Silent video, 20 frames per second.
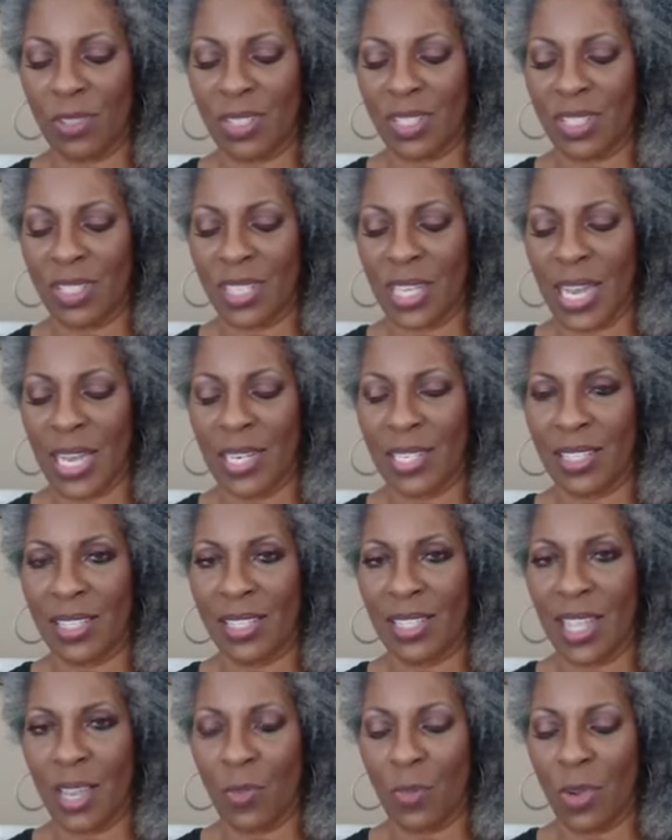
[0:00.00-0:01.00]
decided
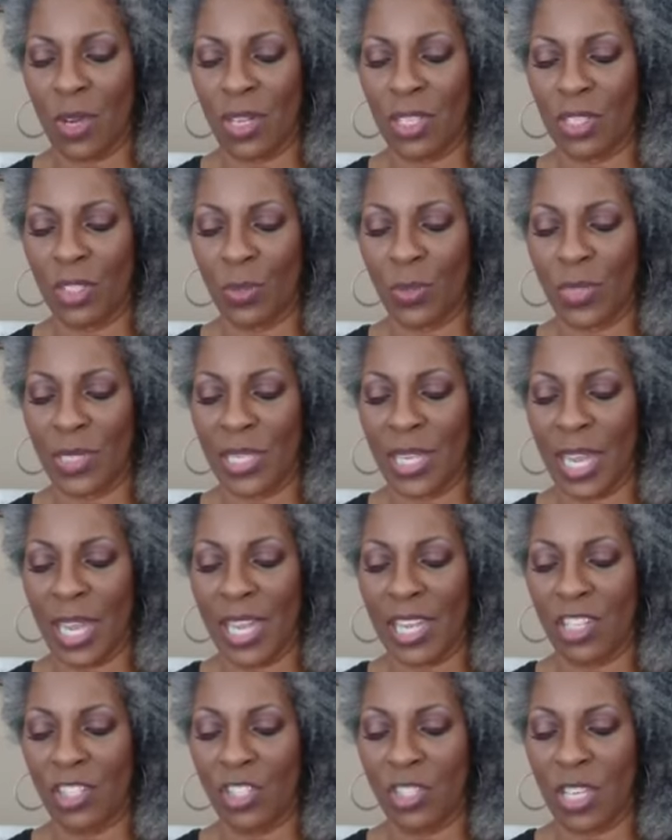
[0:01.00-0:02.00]
that they wanted to
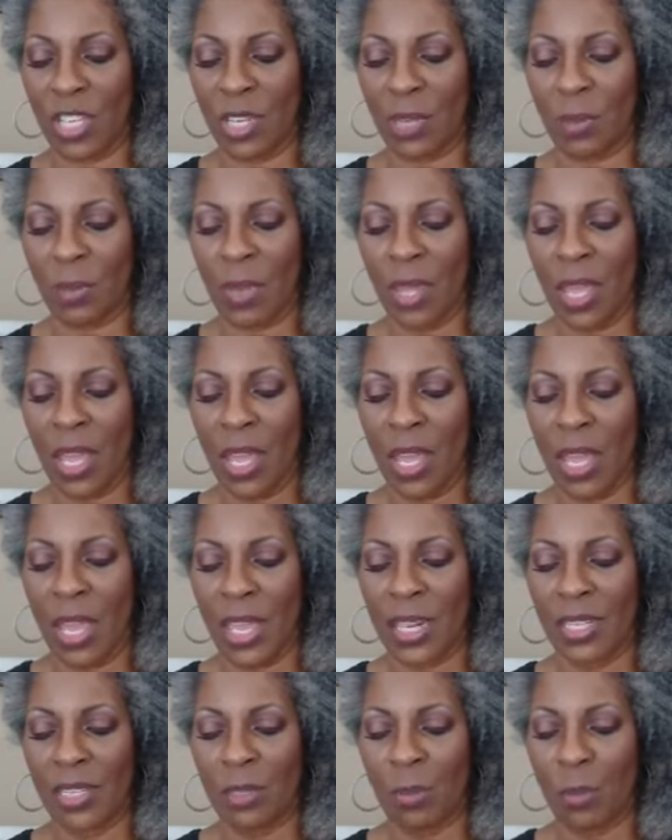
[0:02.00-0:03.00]
engage them.
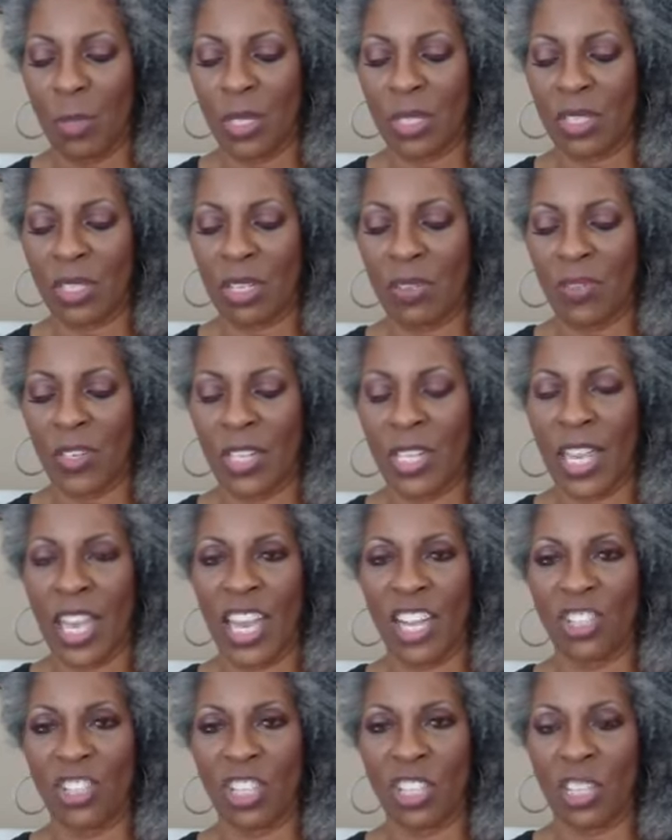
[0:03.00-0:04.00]
And in the midst of
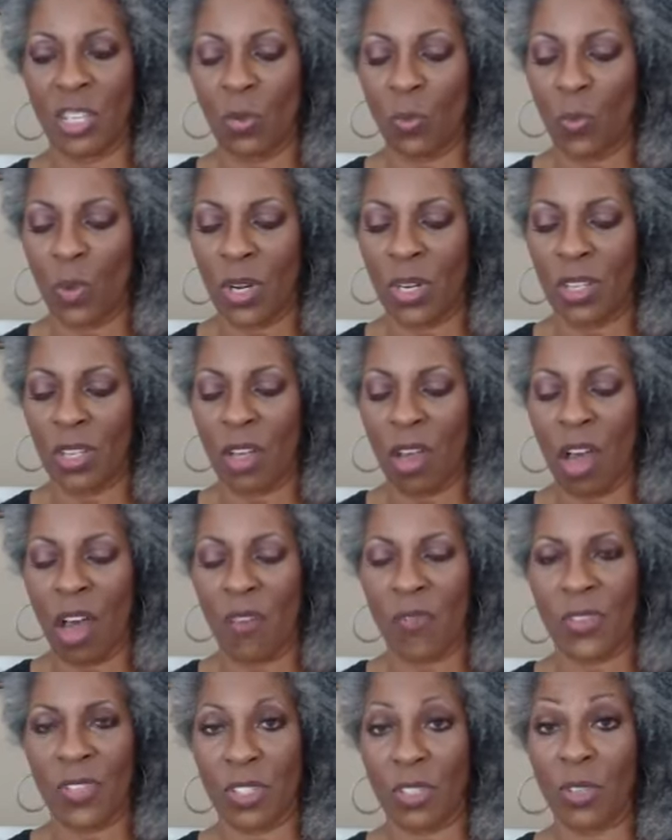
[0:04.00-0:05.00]
engaging them, one of the
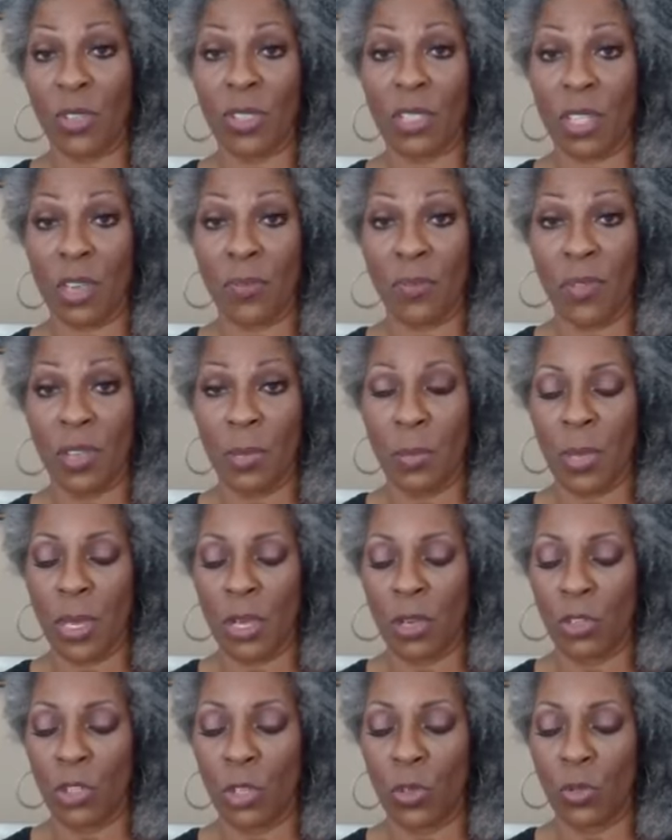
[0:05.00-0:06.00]
officers, a
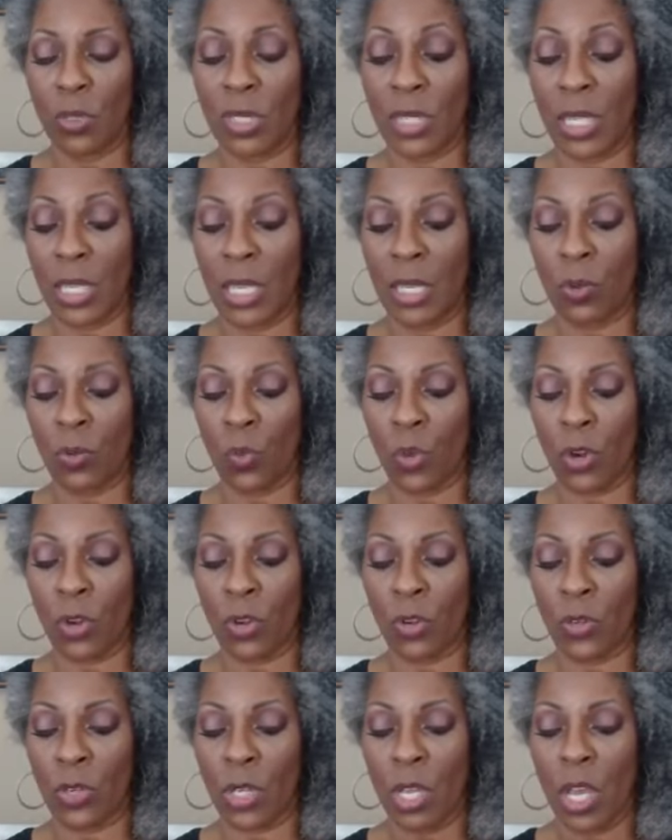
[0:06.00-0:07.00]
female, used the
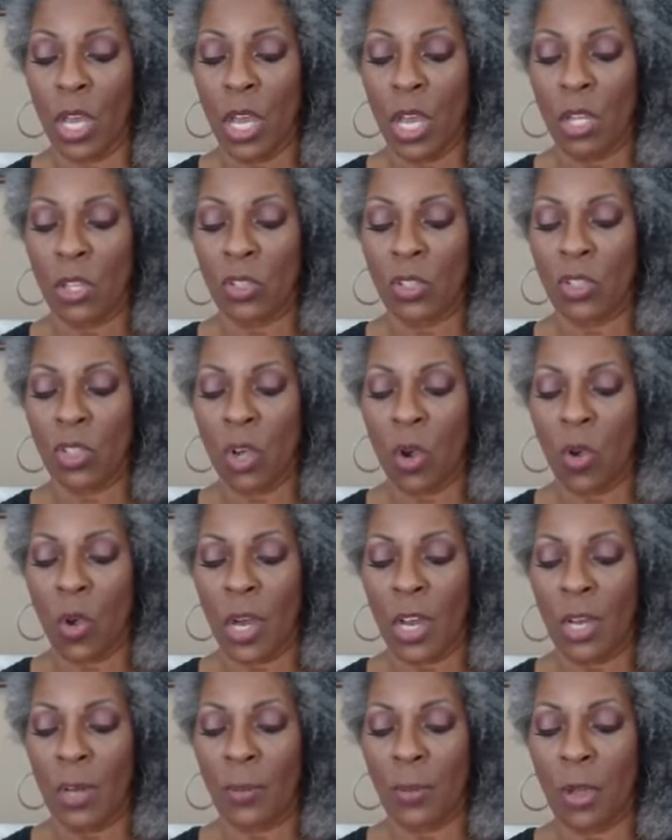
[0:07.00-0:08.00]
N-word.
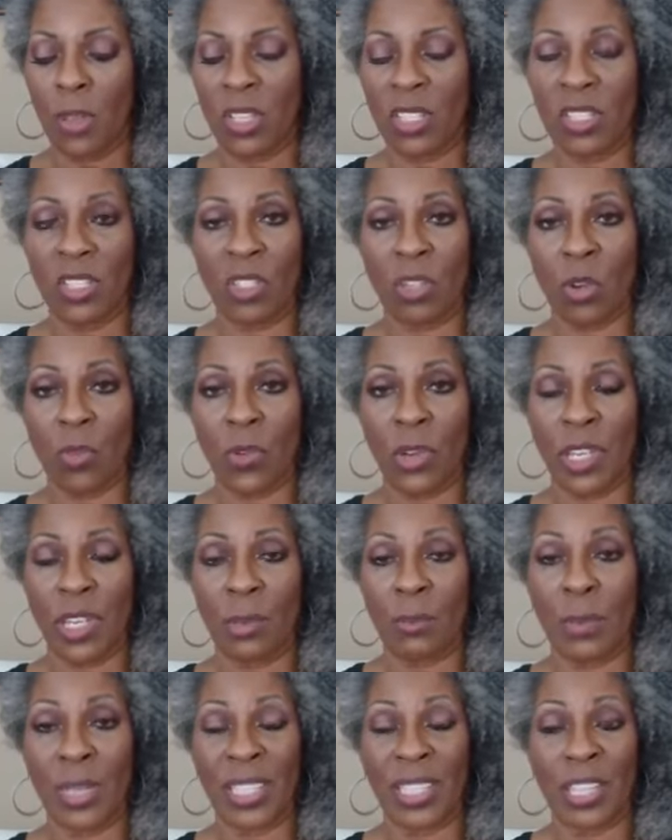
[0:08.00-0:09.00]
So this is over
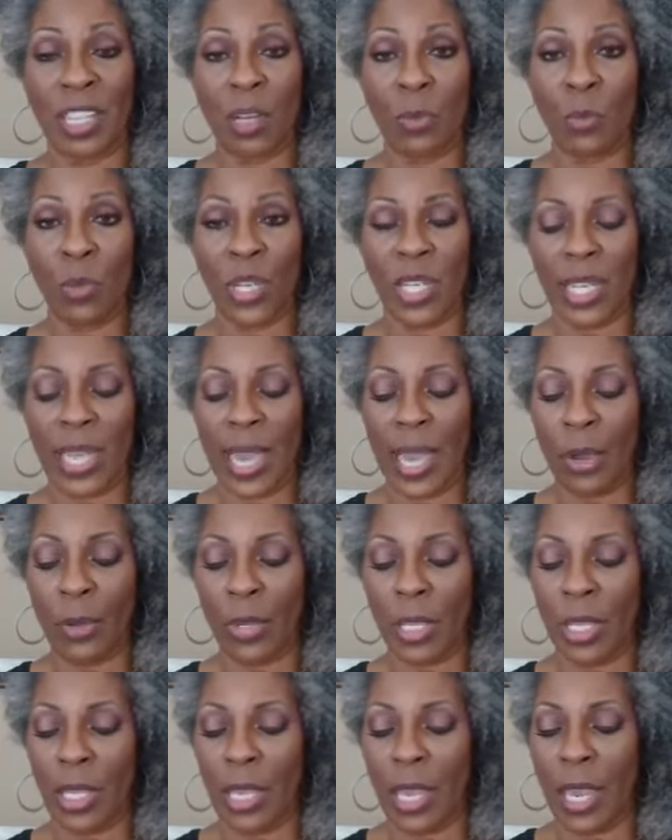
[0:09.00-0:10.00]
in Montgomery
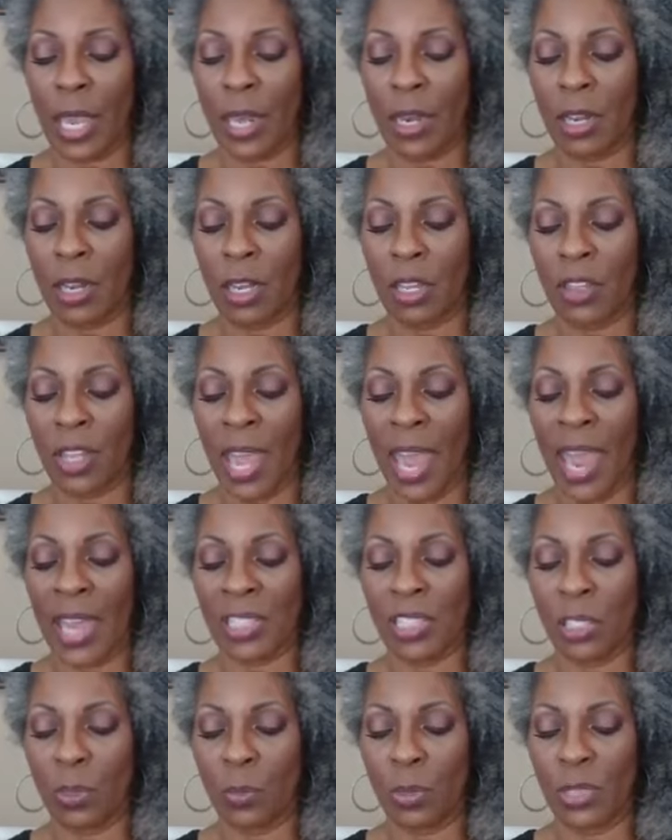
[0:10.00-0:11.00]
County, and the
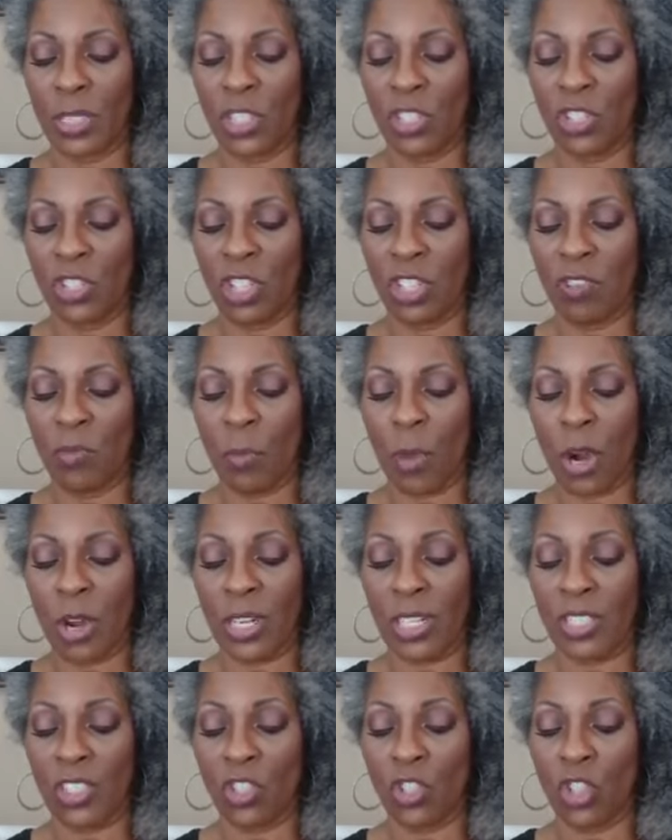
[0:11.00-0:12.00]
acting police chief,
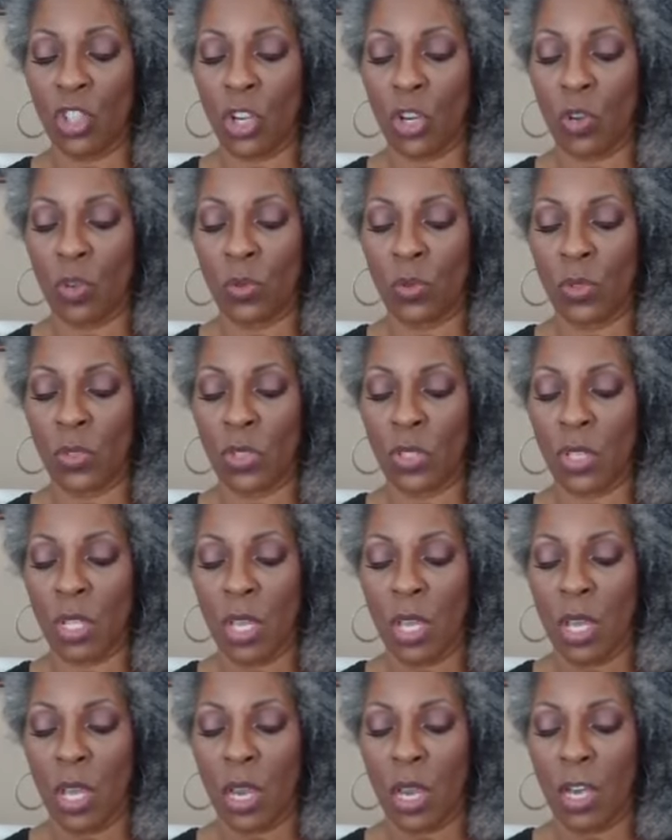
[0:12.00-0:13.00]
Marcus Jones,
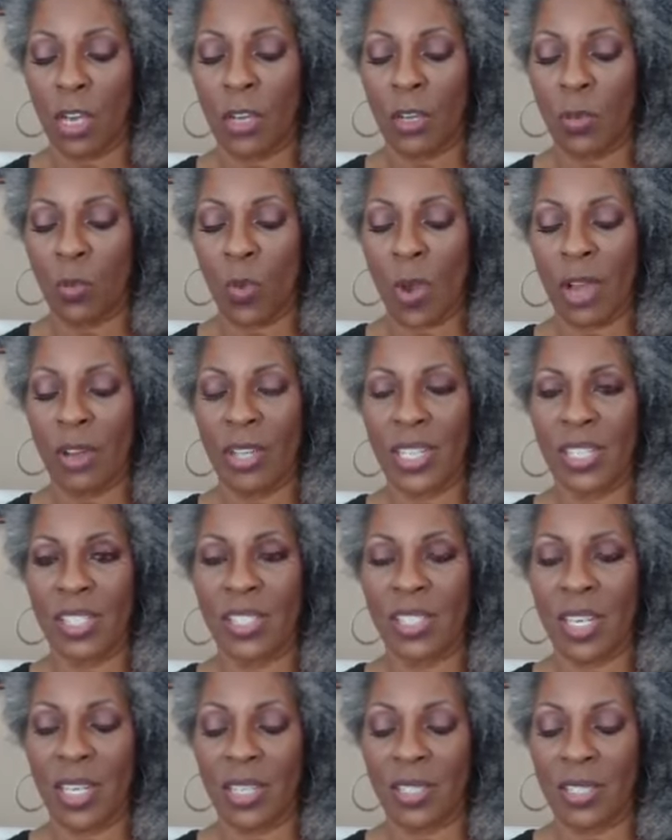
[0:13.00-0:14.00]
while he
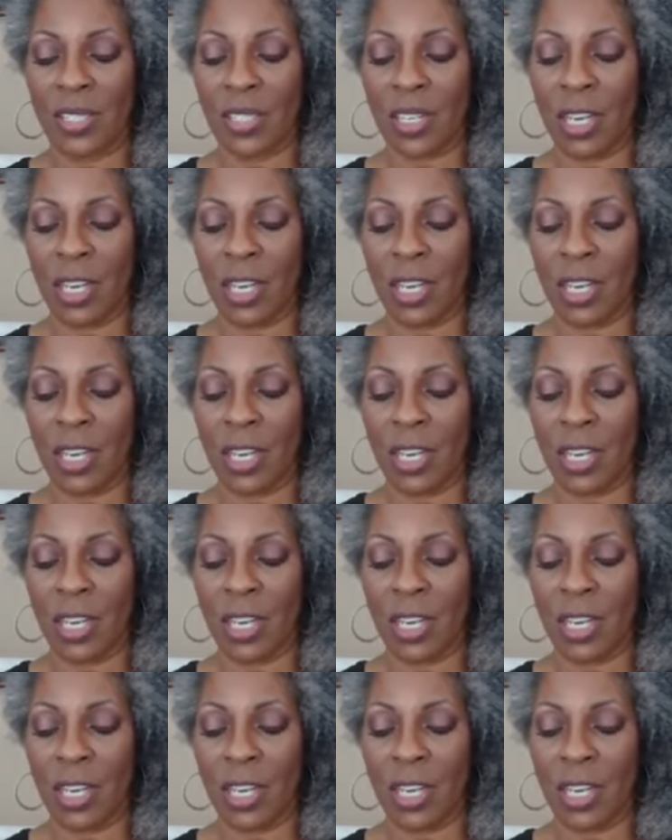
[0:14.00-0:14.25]
says